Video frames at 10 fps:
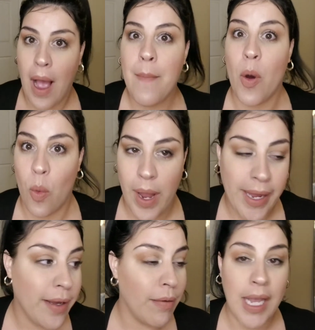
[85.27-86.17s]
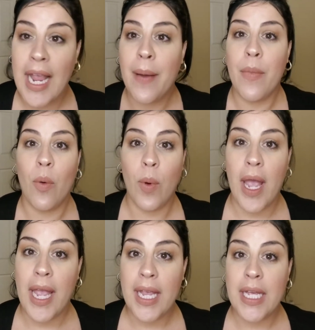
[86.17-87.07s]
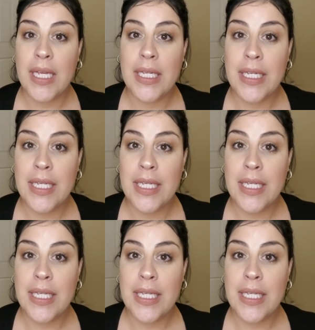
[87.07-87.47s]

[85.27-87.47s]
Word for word: I'm awake. Okay, I'm awake.